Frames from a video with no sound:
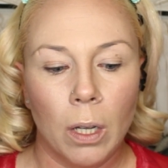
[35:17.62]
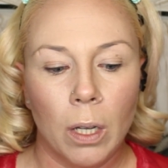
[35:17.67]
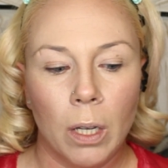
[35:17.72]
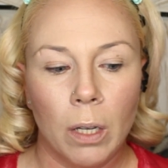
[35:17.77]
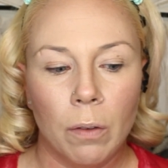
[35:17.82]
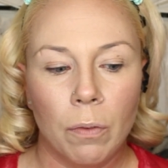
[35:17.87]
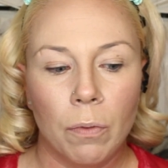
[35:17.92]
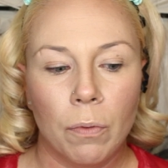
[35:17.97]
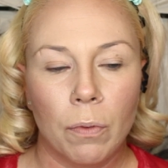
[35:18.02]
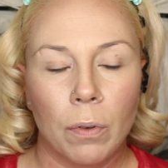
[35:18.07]

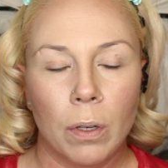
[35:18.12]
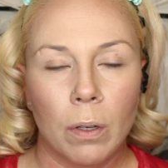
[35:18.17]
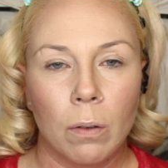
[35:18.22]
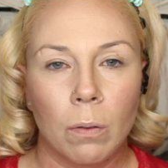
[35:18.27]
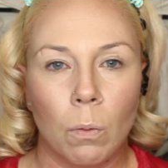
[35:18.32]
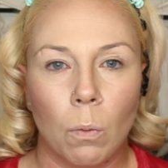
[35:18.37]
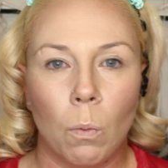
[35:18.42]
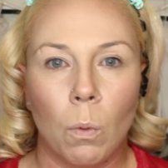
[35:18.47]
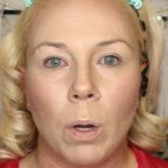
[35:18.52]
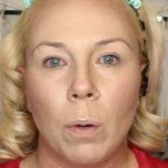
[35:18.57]
If
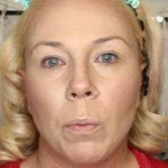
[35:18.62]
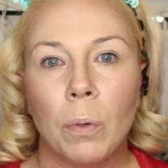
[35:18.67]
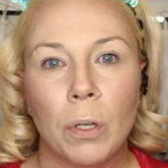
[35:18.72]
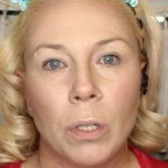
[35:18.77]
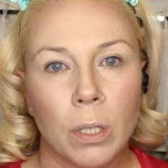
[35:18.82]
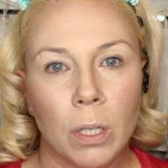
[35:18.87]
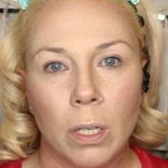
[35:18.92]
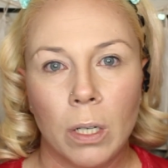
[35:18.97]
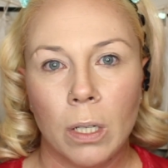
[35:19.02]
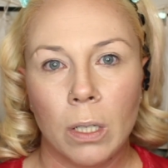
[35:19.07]
one
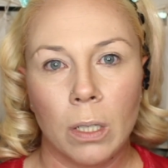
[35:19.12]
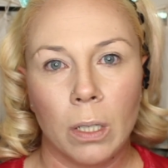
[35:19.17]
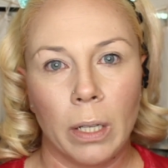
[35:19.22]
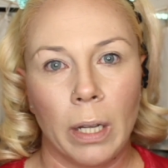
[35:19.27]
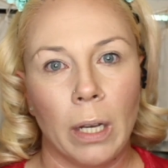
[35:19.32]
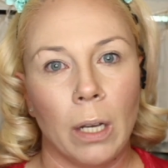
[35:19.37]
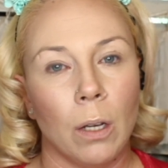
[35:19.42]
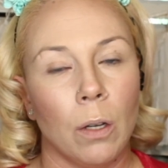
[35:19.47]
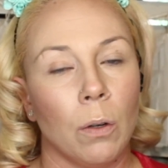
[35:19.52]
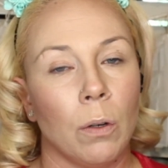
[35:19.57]
person doesn't
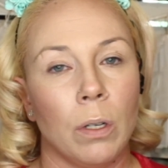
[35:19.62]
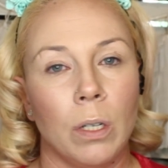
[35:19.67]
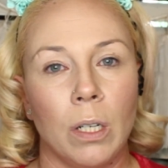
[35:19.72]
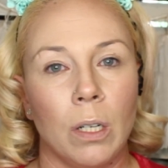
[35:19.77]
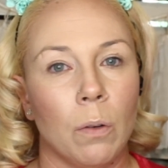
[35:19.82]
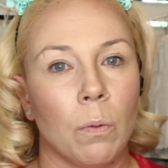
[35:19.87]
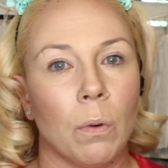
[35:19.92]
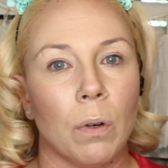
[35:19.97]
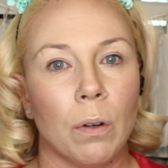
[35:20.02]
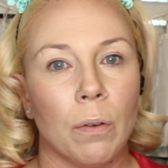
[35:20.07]
like it or it
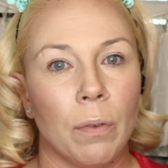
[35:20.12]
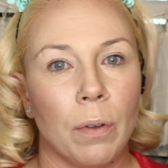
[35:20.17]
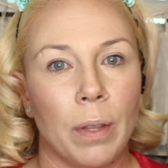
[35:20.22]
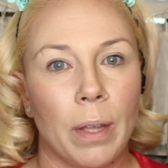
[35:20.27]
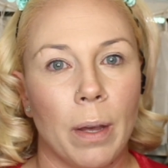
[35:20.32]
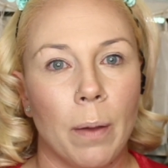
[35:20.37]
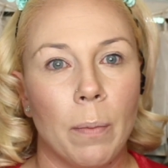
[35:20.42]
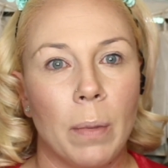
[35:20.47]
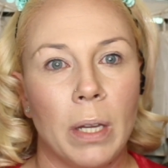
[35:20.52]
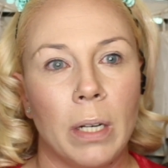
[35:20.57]
didn't work for
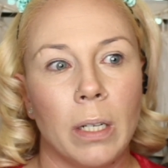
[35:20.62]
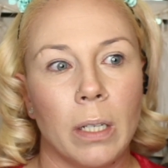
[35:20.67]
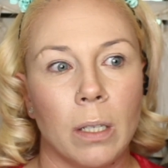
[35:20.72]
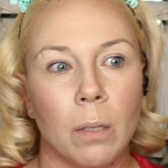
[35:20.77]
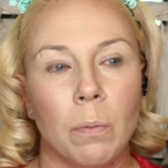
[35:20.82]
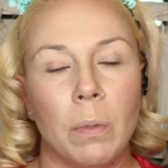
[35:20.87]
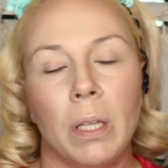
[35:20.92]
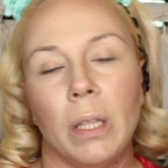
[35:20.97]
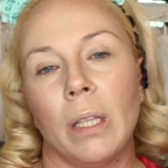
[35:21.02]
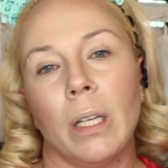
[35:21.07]
them, it
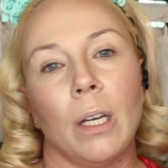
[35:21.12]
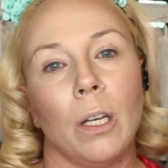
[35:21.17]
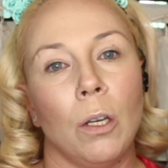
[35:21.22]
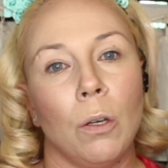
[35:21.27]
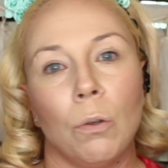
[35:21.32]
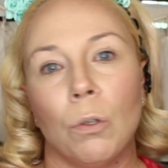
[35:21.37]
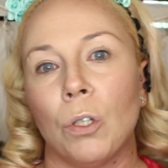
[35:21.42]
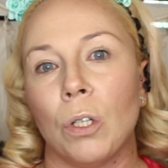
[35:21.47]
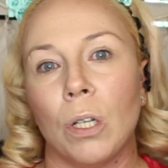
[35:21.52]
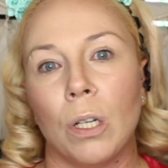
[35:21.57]
doesn't mean that
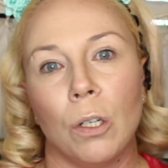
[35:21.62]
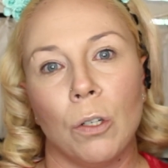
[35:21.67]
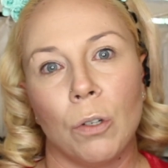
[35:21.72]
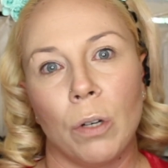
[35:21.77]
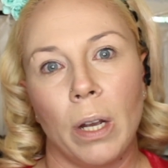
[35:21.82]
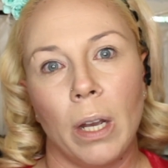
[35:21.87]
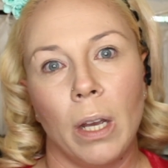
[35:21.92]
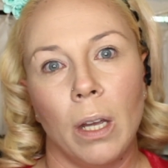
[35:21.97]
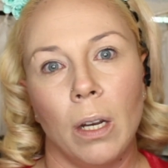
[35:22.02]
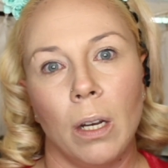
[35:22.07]
you shouldn't
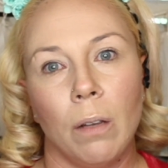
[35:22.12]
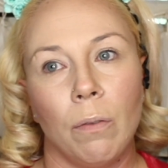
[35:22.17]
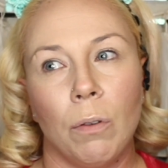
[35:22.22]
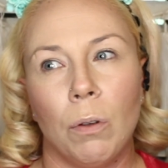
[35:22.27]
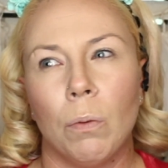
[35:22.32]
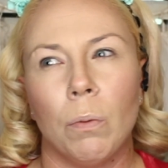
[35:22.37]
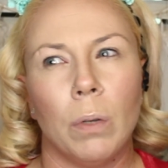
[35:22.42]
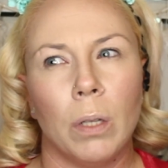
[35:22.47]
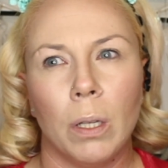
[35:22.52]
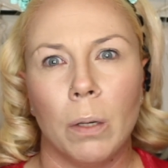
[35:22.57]
try it if
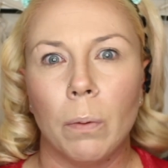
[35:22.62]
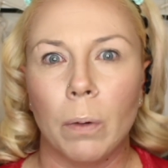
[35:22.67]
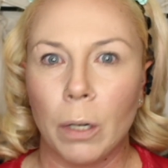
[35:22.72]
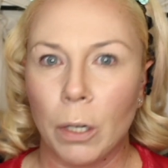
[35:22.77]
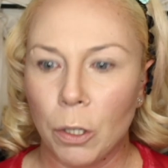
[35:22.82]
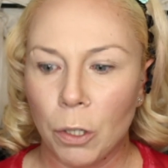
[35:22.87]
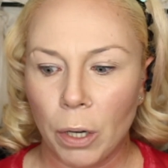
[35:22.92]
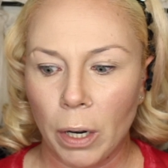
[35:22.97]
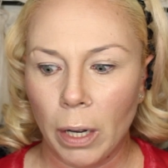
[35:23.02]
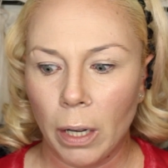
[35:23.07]
you really
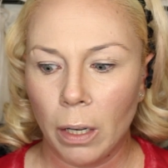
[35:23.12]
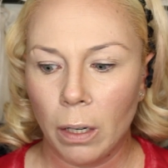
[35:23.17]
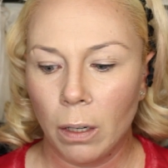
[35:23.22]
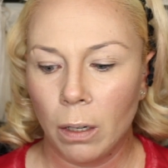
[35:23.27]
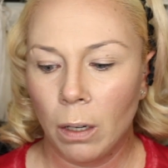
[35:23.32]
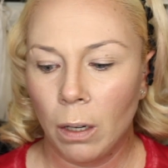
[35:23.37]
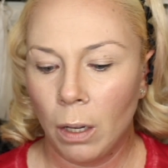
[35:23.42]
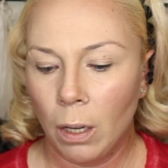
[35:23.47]
want to try it.